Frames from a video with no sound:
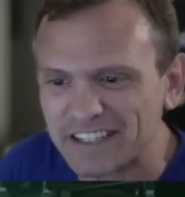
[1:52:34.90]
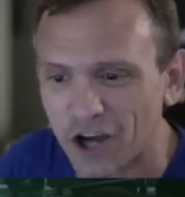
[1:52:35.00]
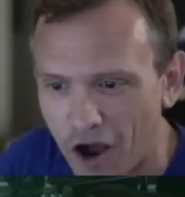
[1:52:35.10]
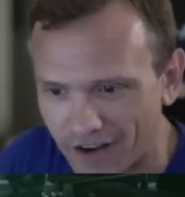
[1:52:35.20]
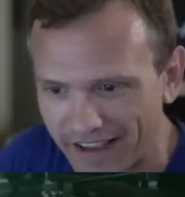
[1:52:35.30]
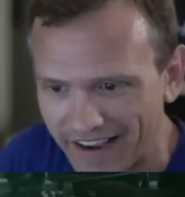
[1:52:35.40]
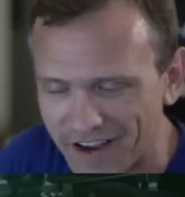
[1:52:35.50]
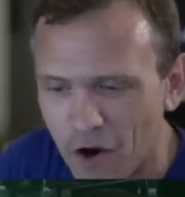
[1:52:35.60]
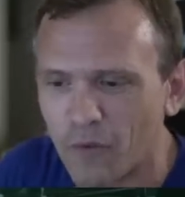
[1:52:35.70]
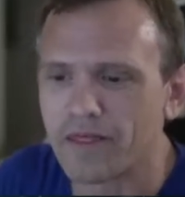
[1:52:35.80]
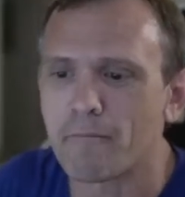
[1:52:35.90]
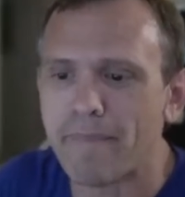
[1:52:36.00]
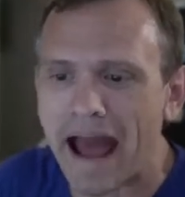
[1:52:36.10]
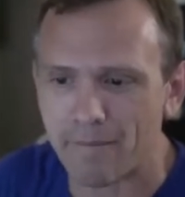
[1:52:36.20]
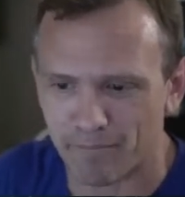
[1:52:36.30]
talking with a
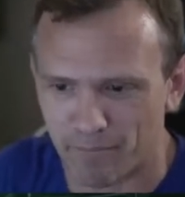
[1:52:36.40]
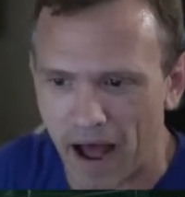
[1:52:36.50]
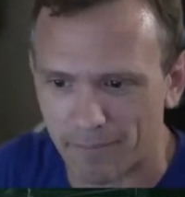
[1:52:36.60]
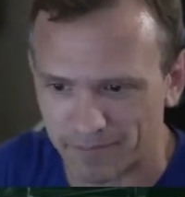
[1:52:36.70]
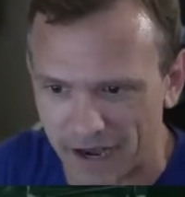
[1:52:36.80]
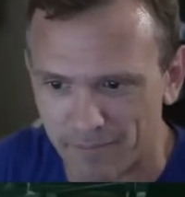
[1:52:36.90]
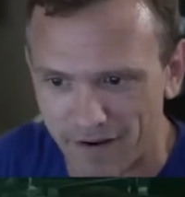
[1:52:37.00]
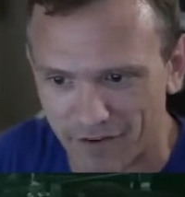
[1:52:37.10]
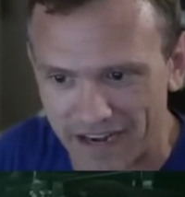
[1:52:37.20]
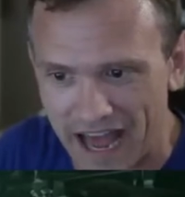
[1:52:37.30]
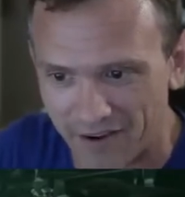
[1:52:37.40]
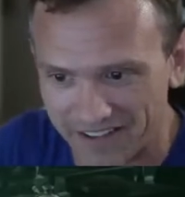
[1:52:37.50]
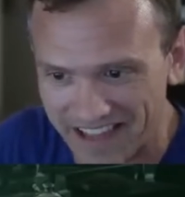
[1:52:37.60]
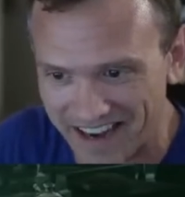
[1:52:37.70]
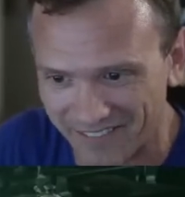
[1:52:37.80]
map popped up every now
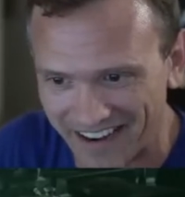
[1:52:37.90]
and then. I